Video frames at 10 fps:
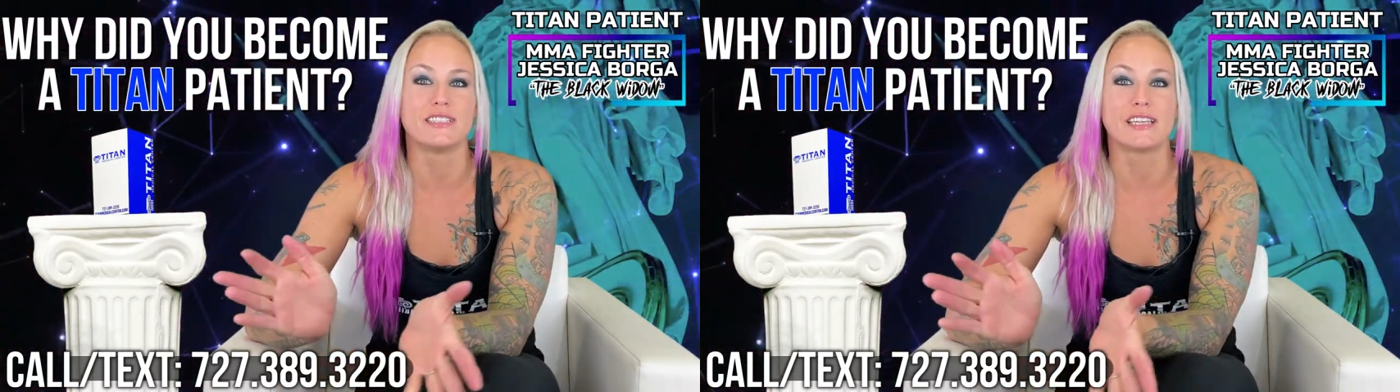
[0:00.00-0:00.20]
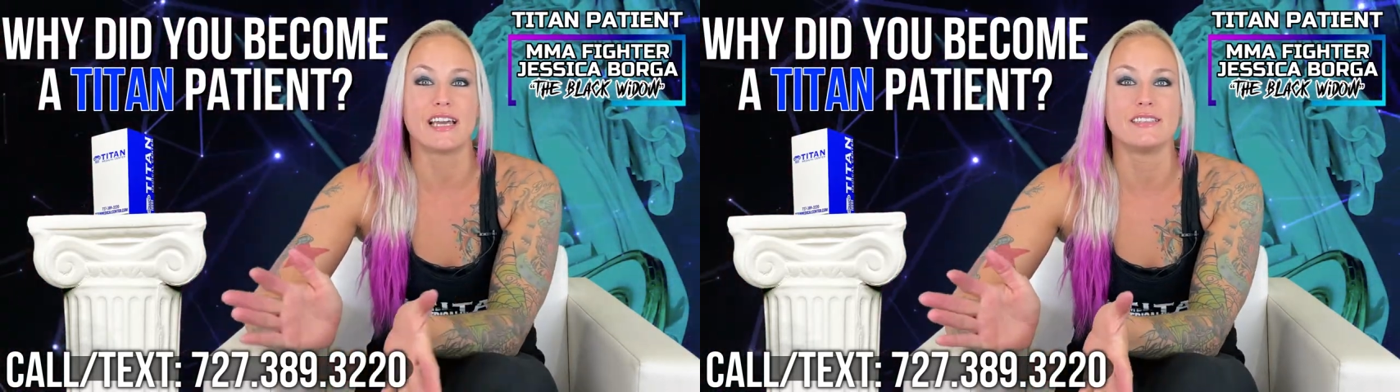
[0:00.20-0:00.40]
the
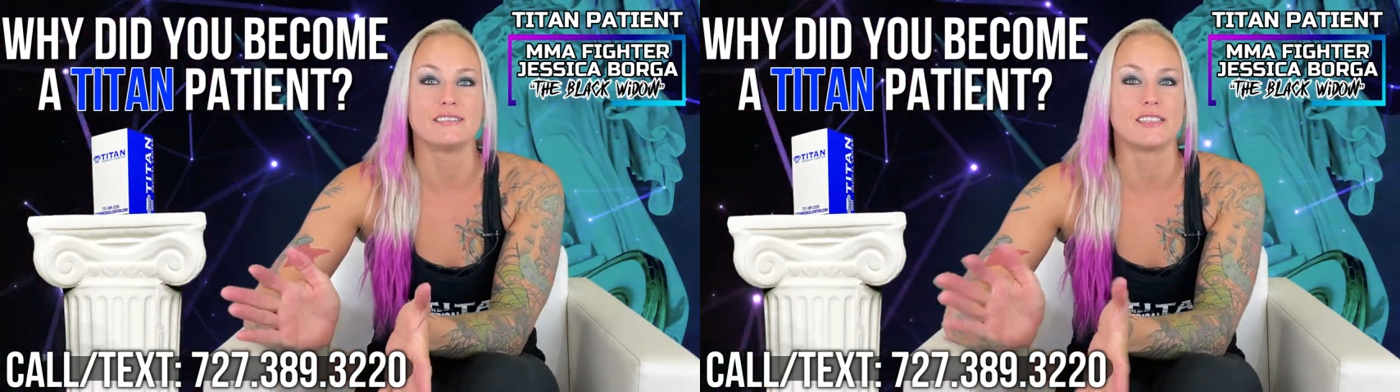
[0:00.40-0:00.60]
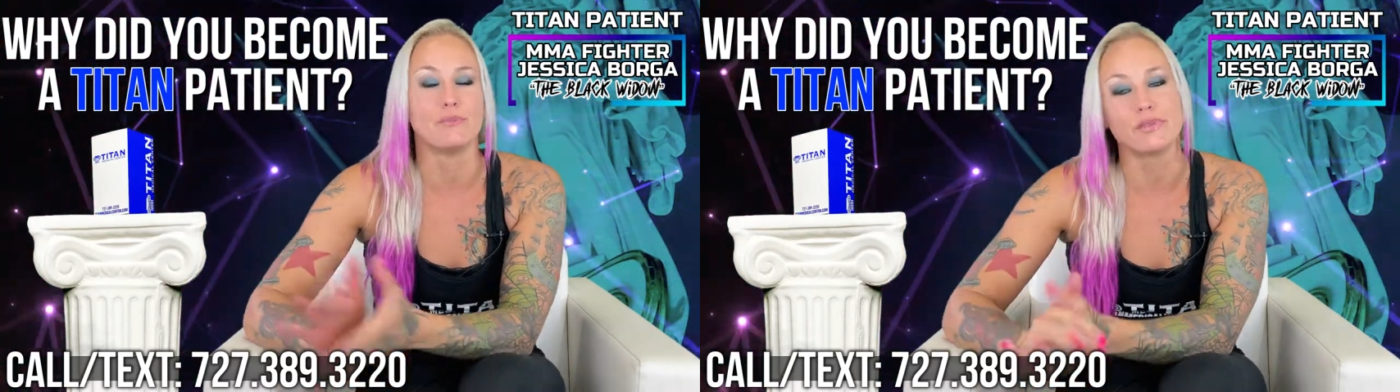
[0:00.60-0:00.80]

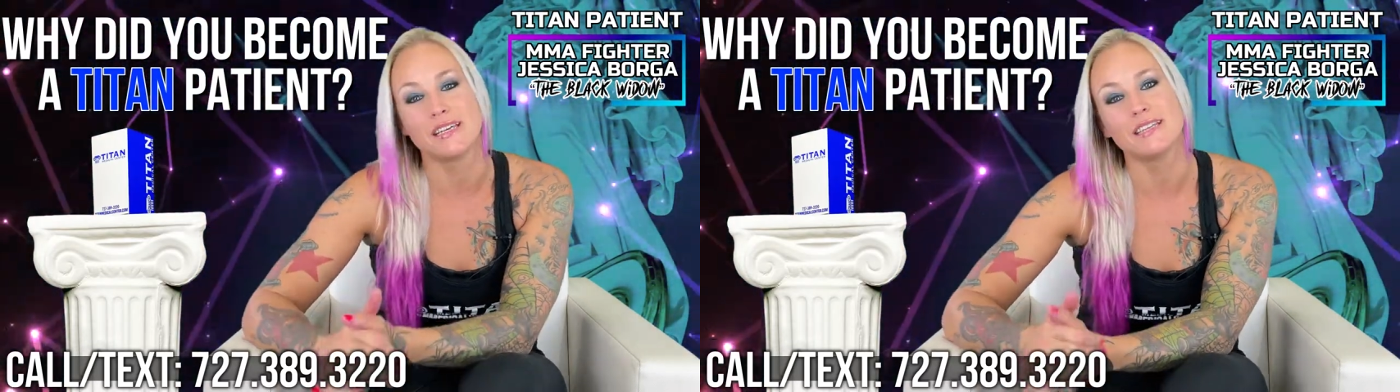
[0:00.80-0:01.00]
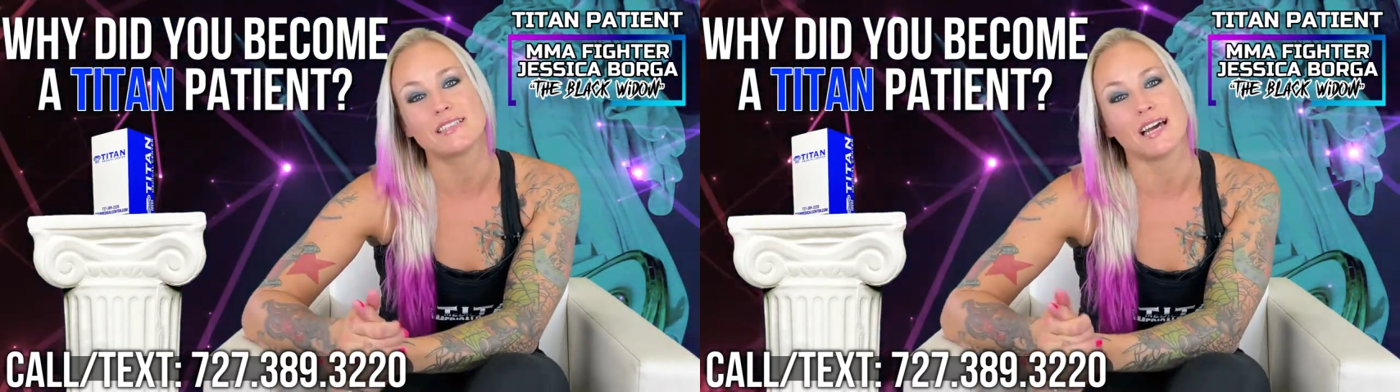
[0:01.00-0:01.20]
Titan
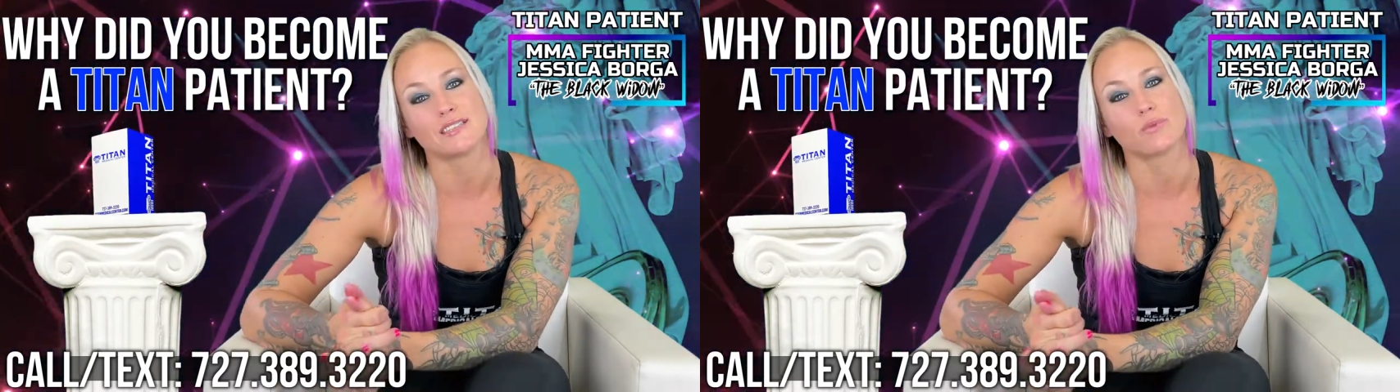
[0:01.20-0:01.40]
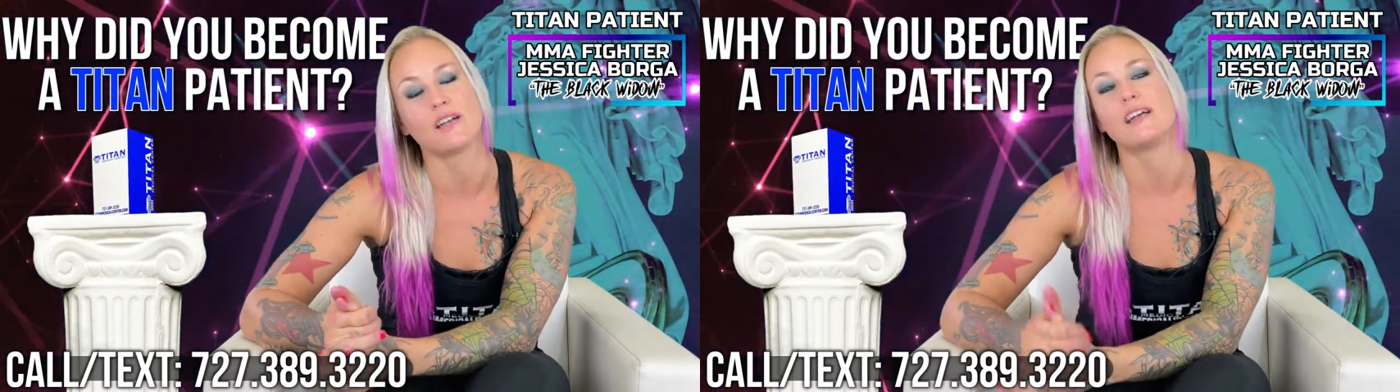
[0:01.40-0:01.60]
Complete
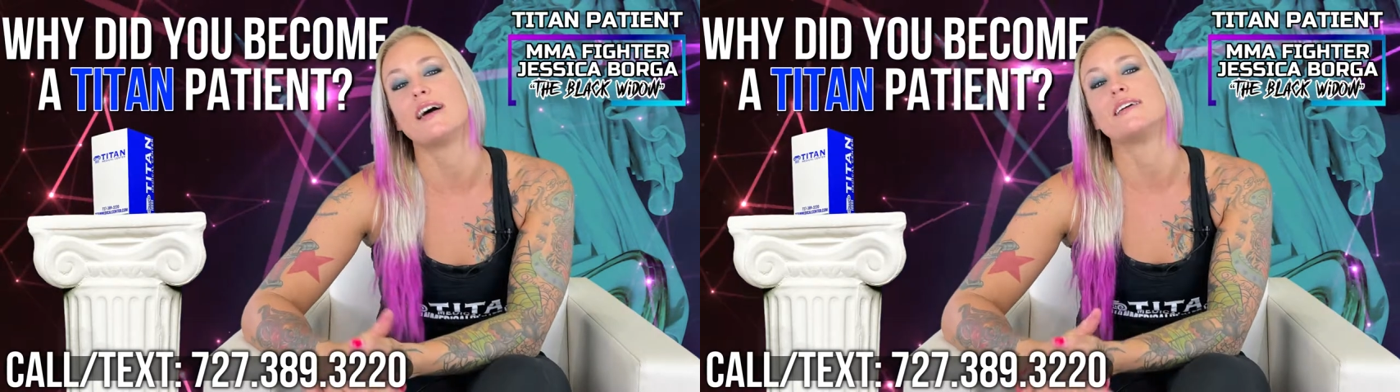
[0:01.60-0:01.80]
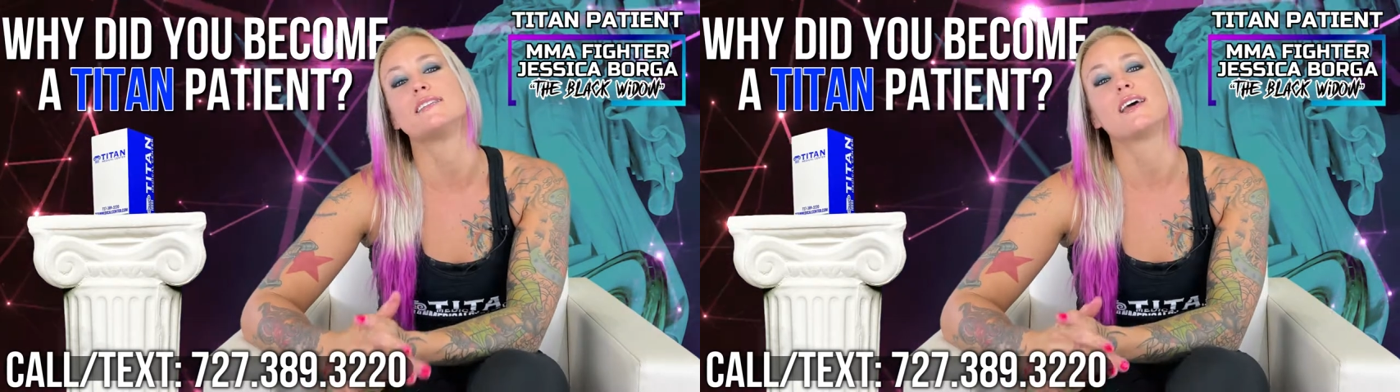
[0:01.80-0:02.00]
as well
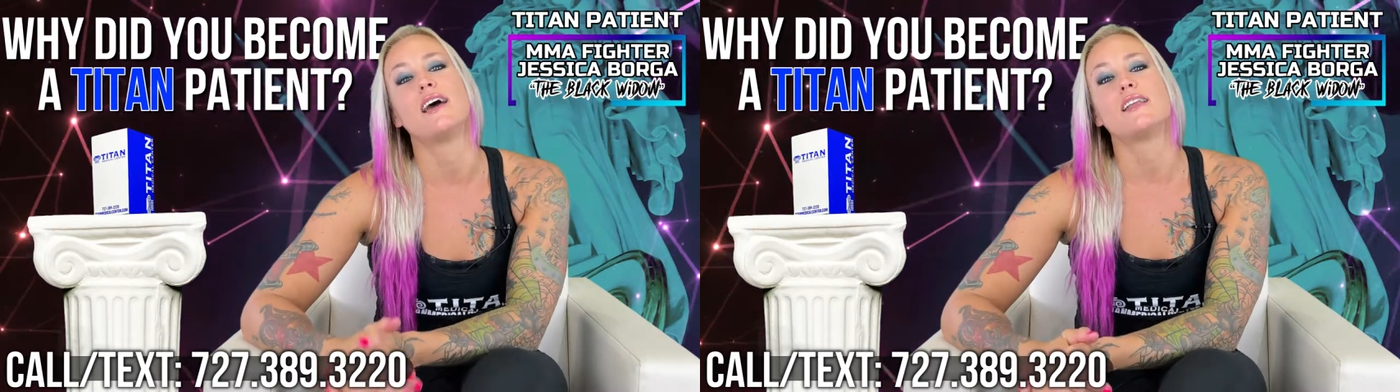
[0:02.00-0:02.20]
as